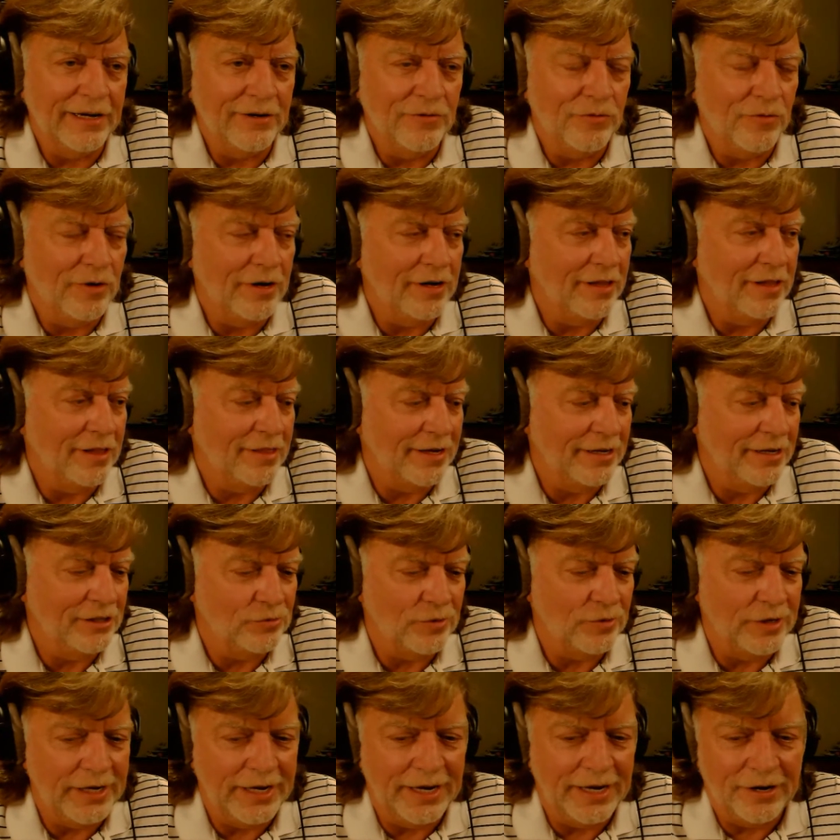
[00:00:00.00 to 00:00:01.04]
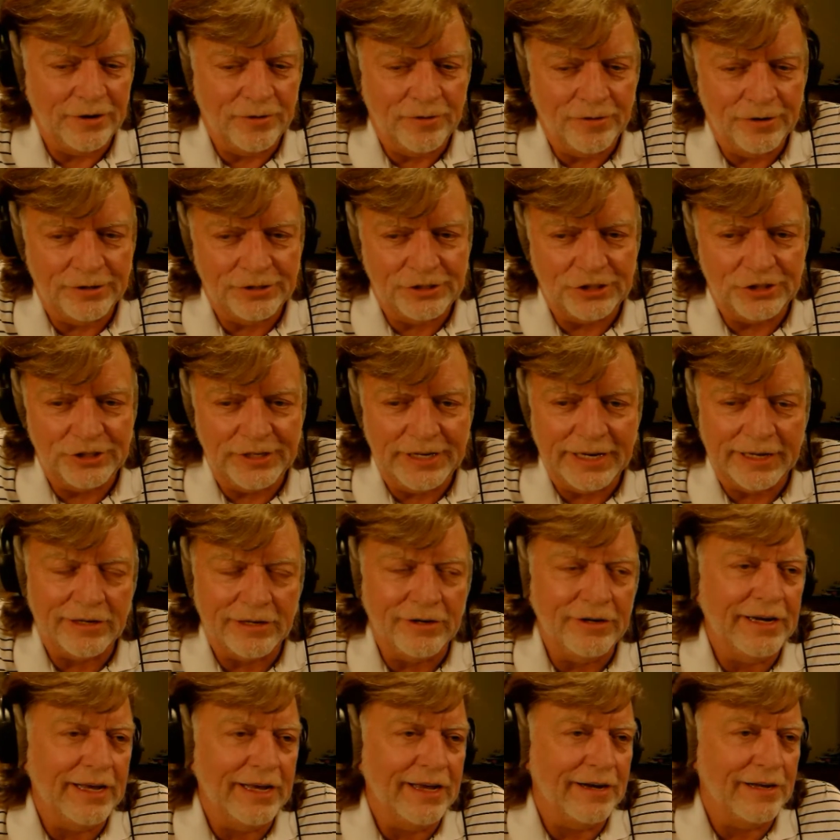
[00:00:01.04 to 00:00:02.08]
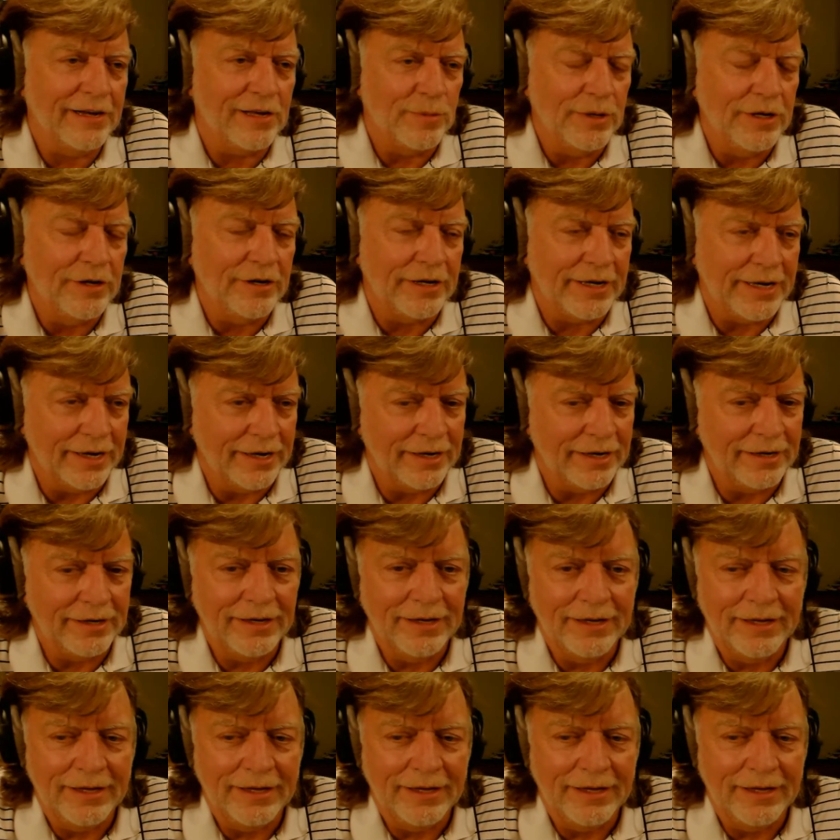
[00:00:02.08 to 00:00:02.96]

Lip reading: And one of the things when you get a horse is you got to learn how to communicate.